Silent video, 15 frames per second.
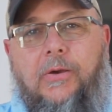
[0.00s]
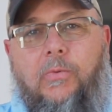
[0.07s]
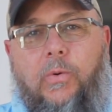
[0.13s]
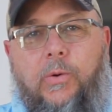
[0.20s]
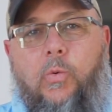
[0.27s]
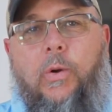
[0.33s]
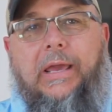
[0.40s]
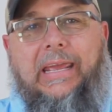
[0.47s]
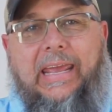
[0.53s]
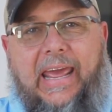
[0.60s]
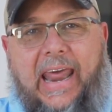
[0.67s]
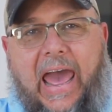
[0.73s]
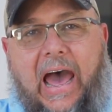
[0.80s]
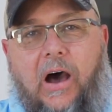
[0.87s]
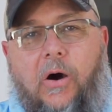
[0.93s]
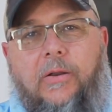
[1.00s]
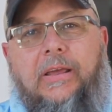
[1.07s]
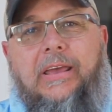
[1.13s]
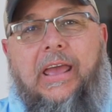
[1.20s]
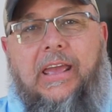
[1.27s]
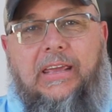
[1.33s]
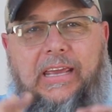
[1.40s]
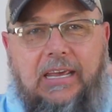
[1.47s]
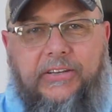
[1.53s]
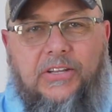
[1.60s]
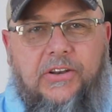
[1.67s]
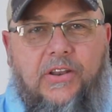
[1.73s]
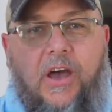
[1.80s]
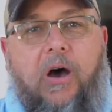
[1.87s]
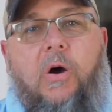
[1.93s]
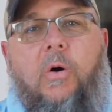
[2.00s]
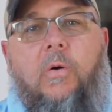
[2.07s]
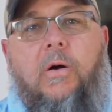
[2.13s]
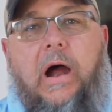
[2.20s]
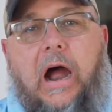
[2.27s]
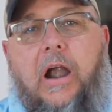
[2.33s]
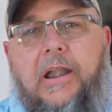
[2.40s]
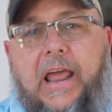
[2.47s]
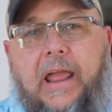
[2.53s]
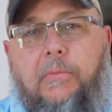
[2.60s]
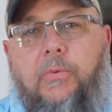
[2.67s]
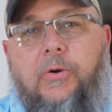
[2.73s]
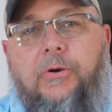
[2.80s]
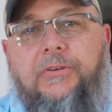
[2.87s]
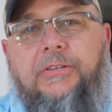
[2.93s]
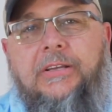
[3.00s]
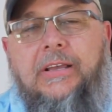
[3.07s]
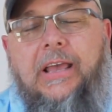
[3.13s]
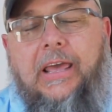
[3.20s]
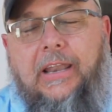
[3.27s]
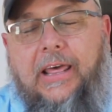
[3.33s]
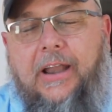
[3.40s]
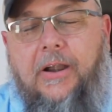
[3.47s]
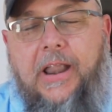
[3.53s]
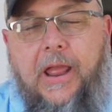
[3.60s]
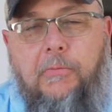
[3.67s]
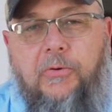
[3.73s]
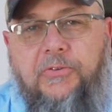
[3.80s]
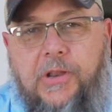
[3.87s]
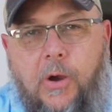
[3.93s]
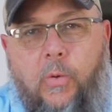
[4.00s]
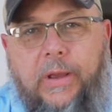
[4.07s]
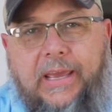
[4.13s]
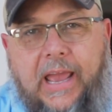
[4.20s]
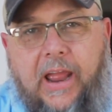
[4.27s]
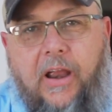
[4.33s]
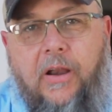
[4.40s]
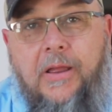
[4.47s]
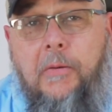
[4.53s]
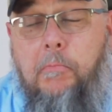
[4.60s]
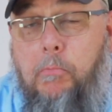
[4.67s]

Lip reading: We want to get out and get to know our neighbors and let our neighbors know we care.